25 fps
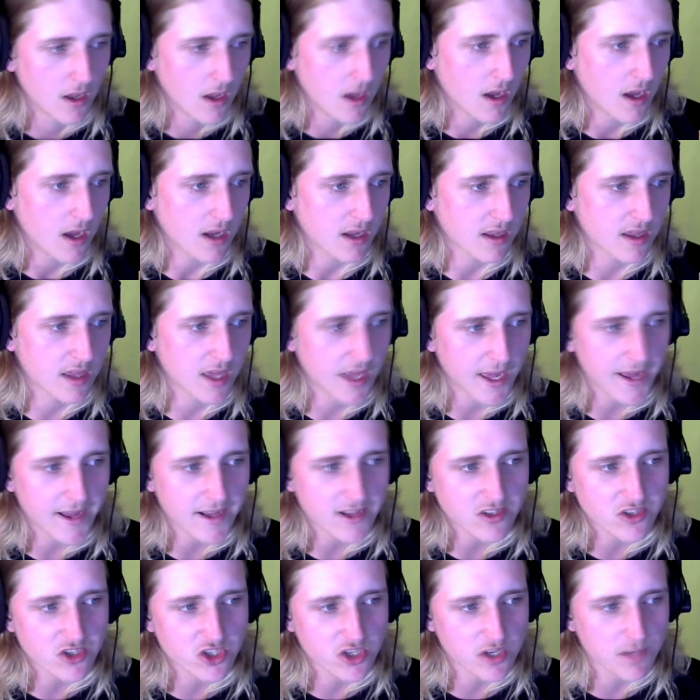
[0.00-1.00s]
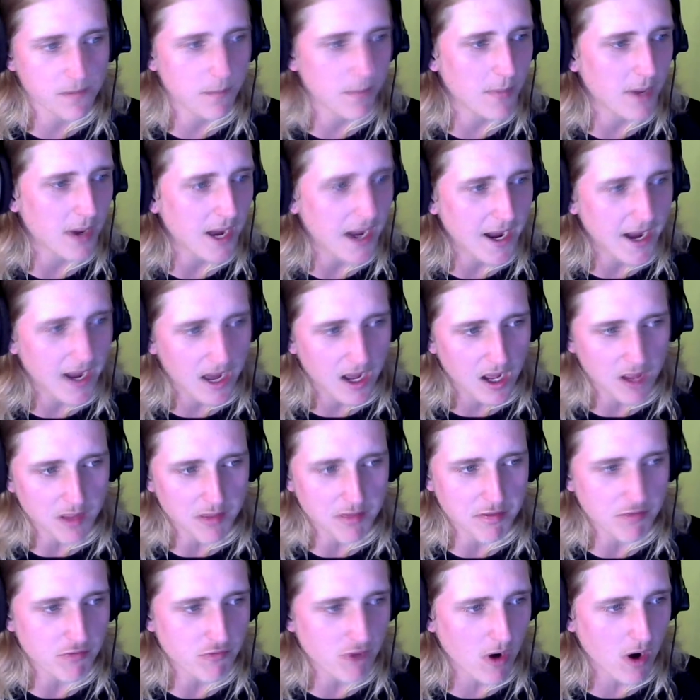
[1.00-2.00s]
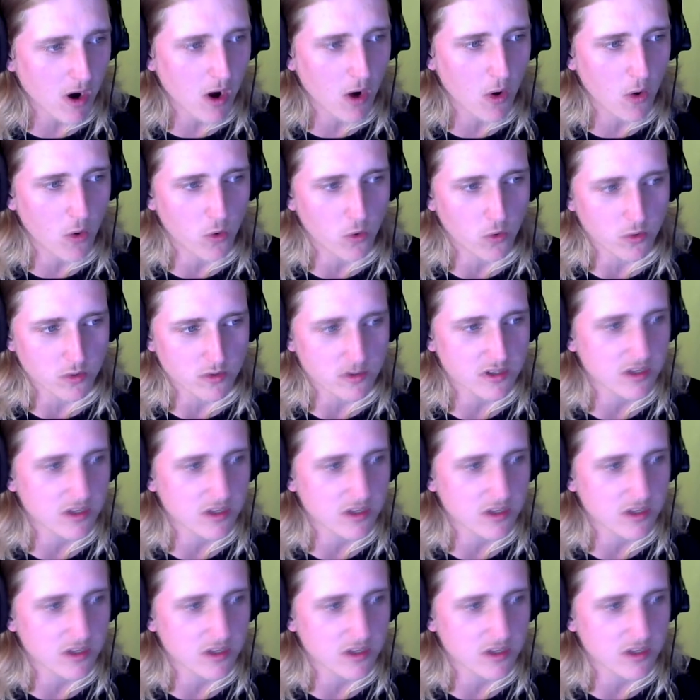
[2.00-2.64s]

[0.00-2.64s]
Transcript: I catch in my throat,